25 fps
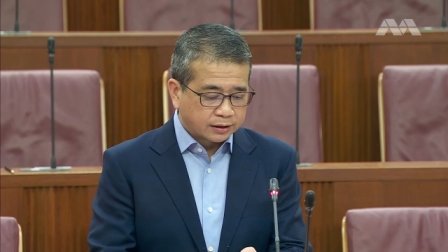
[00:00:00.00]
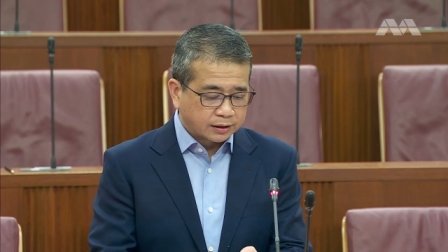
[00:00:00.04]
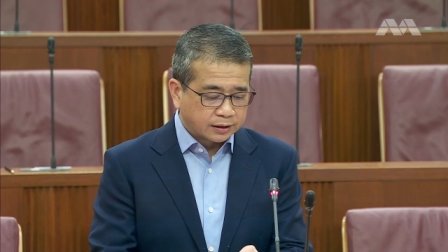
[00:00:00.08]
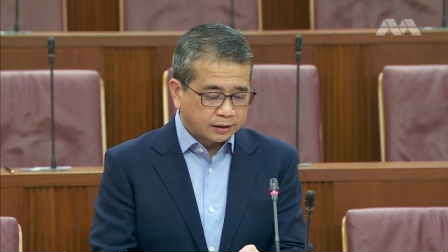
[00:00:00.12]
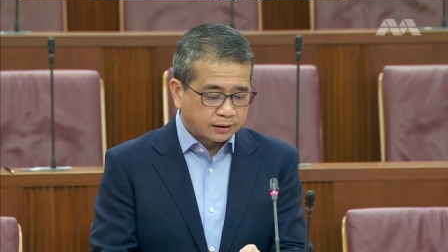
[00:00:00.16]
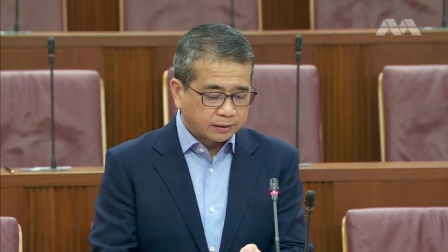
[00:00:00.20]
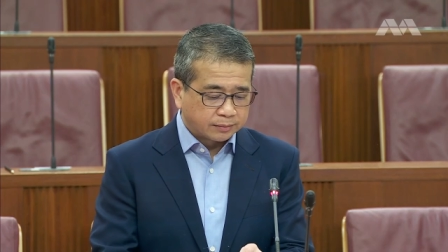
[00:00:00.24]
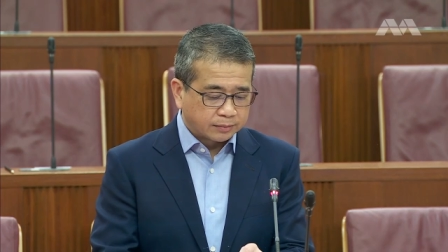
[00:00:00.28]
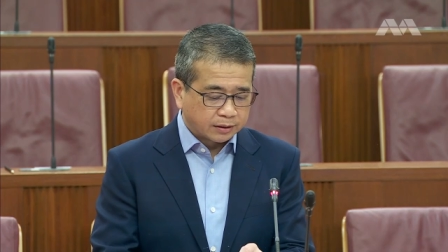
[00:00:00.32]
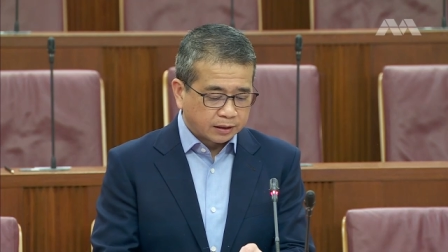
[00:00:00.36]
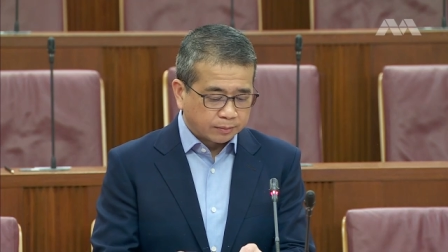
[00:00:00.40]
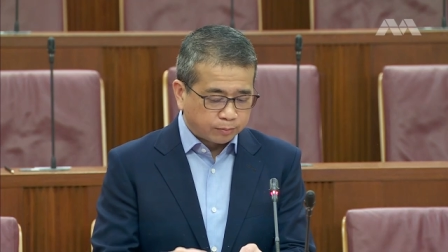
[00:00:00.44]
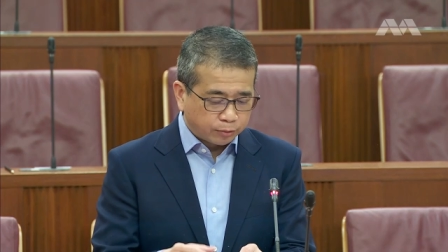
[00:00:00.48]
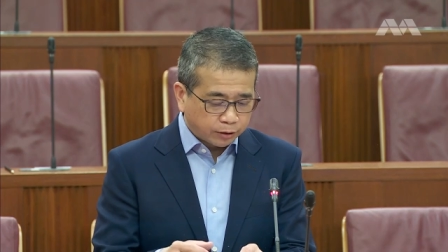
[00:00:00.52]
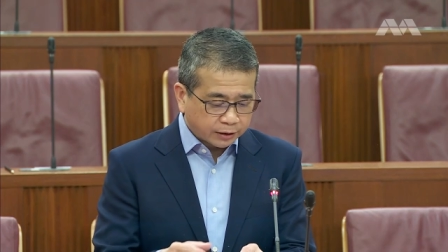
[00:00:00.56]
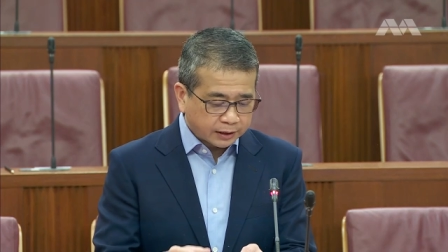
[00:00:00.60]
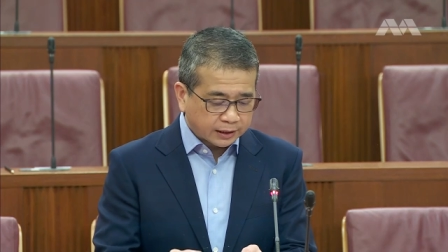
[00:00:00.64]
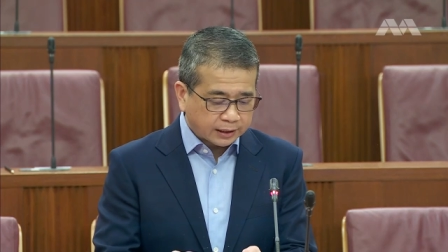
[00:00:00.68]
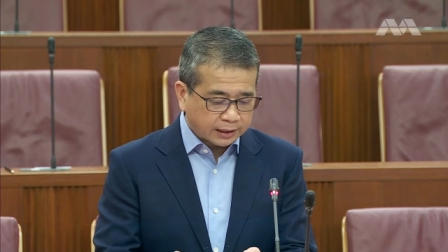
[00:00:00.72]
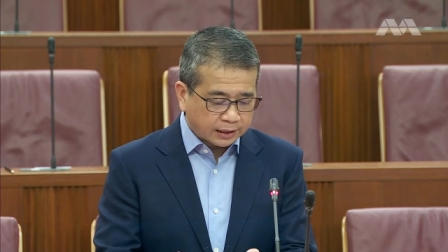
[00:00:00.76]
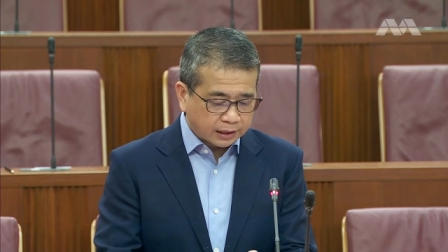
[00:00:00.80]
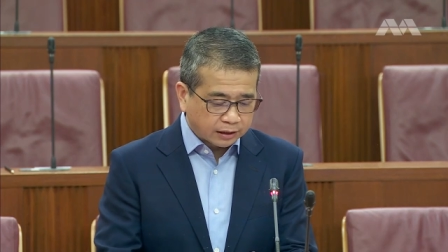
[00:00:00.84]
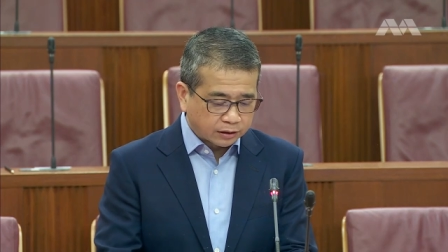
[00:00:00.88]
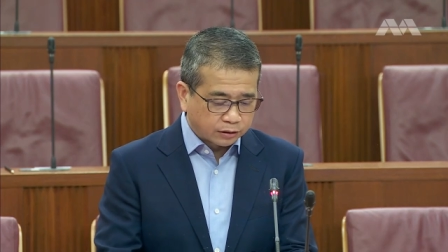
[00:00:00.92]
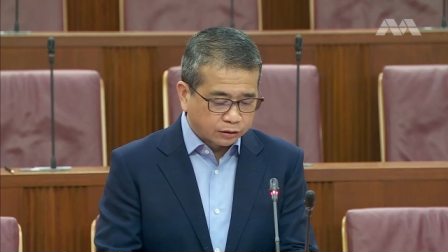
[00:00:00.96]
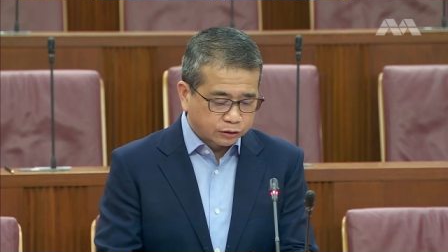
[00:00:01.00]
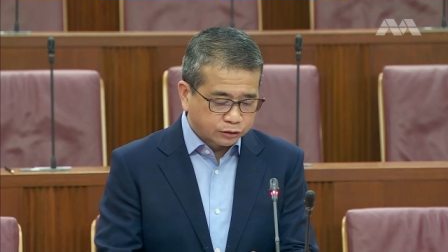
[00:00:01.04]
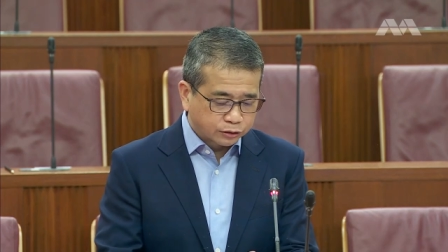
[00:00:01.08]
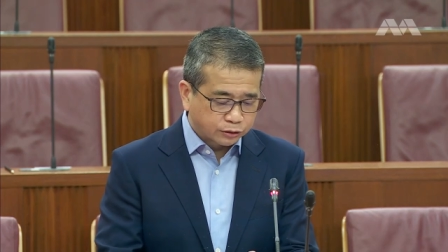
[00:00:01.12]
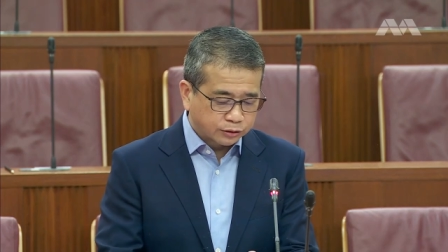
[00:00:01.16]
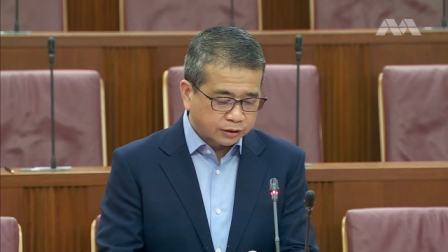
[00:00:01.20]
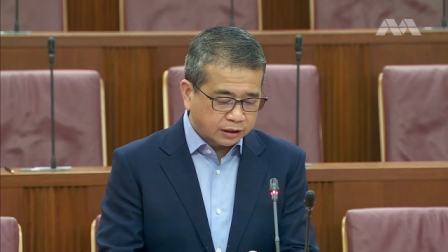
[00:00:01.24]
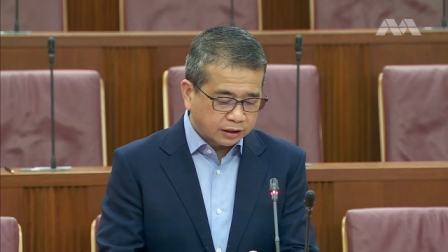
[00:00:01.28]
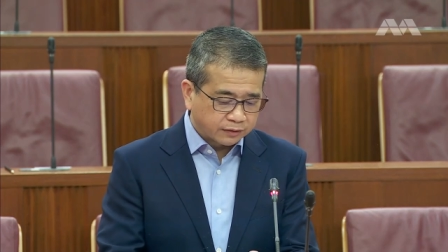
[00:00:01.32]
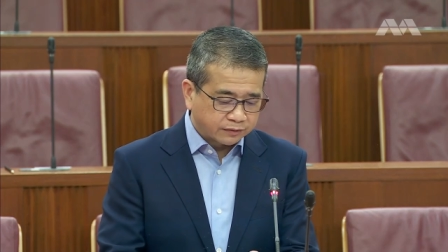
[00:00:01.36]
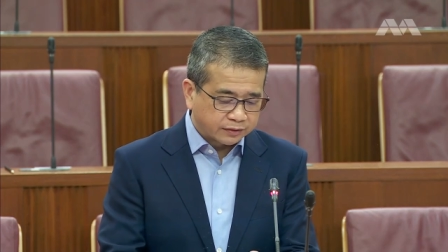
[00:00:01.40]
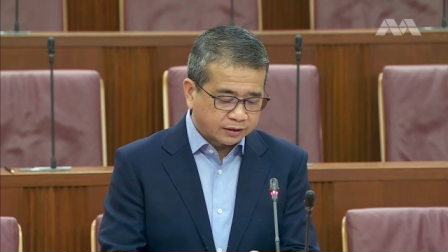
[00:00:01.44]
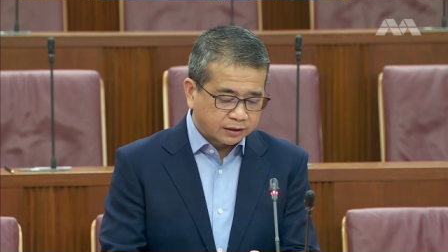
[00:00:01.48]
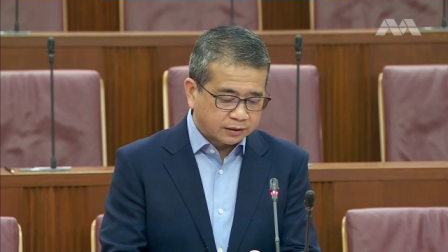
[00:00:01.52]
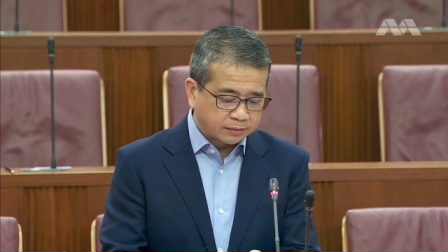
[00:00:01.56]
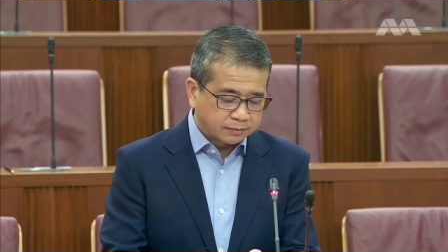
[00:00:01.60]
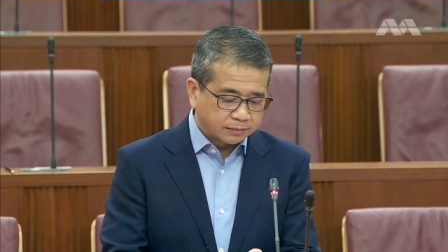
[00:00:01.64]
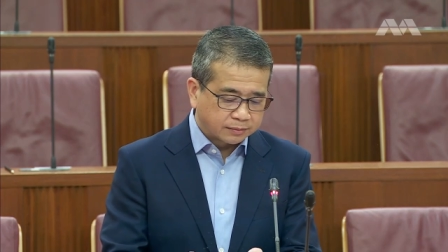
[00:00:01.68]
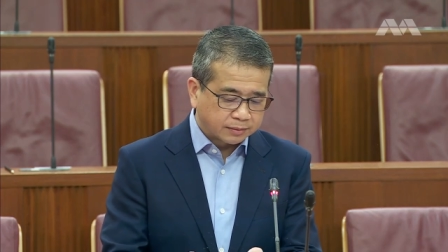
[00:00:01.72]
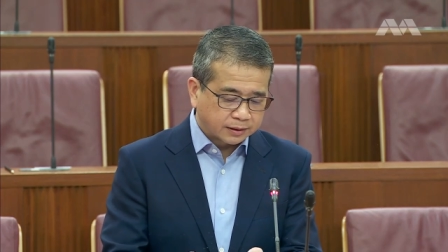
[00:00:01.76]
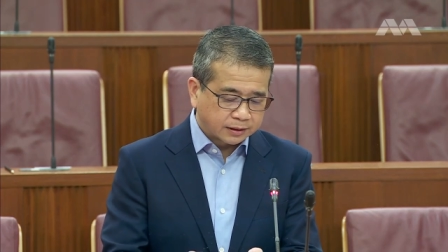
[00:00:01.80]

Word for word: uh, a point that I also covered.